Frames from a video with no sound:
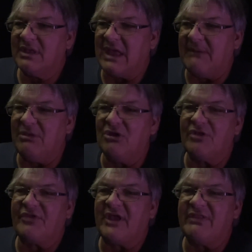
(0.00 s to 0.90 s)
every little
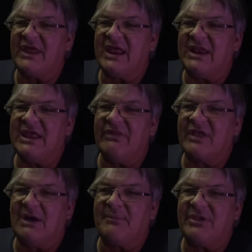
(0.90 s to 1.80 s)
thing that any other
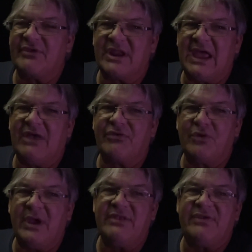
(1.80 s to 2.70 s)
company is going to ask
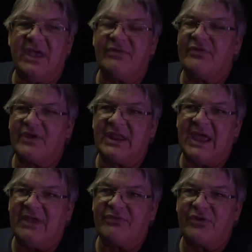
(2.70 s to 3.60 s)
you, ATS is going to
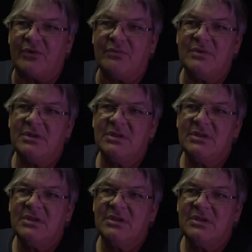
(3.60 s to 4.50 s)
ask you.
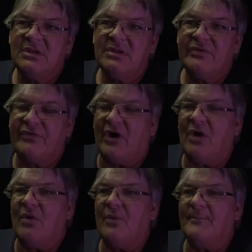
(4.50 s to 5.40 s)

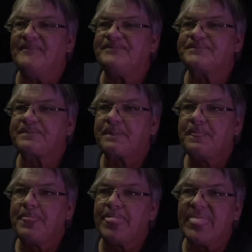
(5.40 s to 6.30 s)
So,
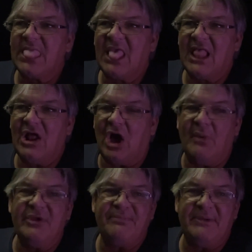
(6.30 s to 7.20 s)

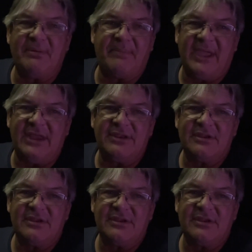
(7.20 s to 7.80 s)
always be prepared,